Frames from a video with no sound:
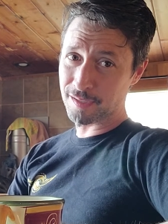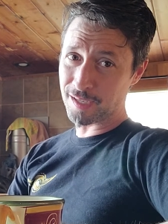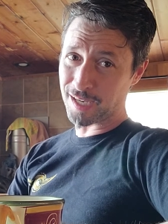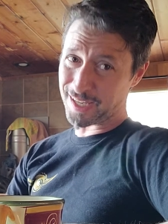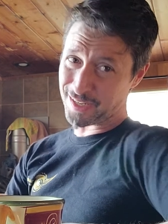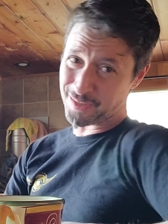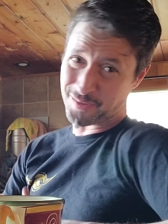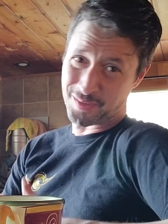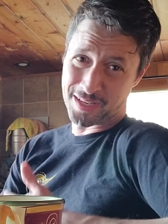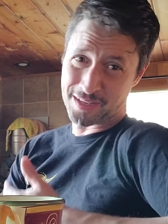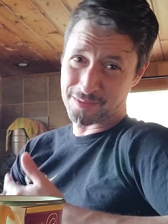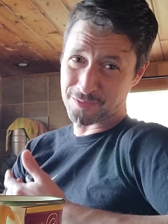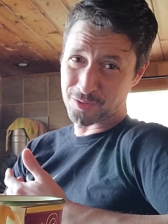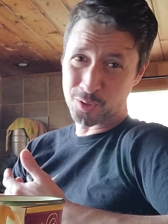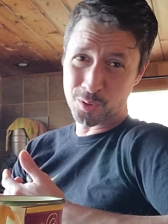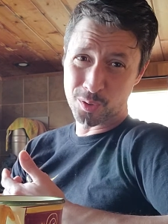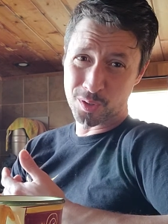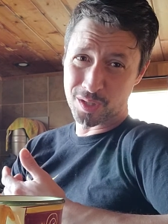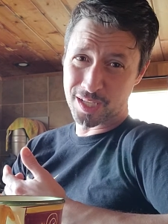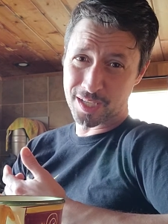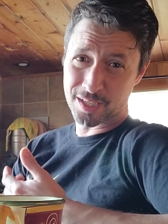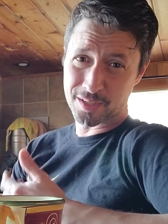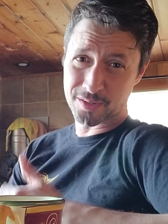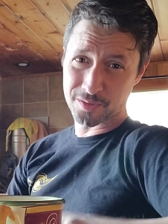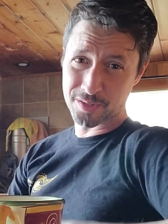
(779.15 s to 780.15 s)
I don't have a whole
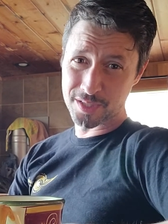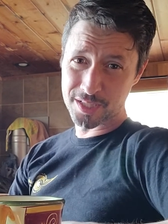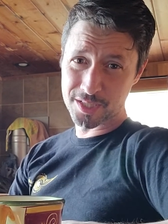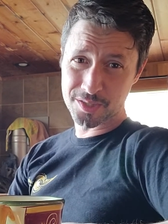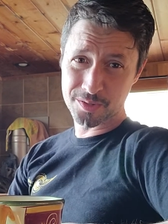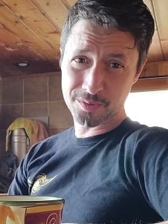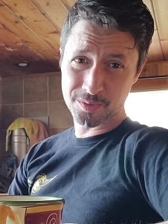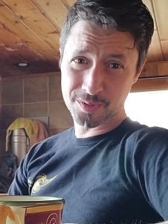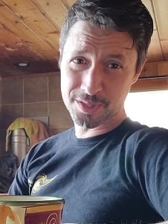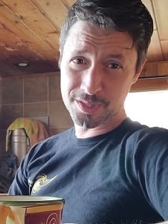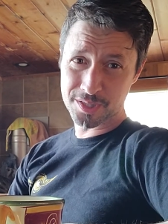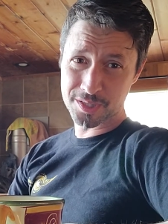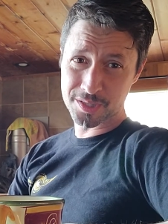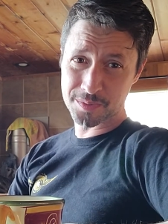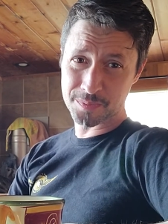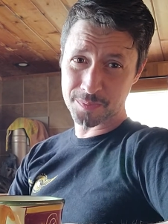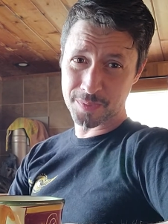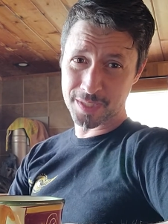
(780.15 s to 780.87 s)
lot of resources